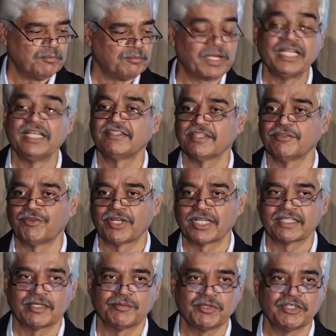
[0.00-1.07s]
Malaysia for
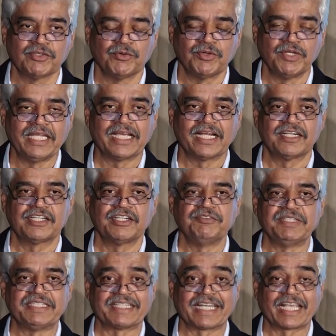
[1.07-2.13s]
example is the only country
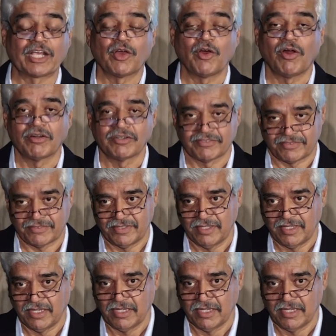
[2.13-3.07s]
which records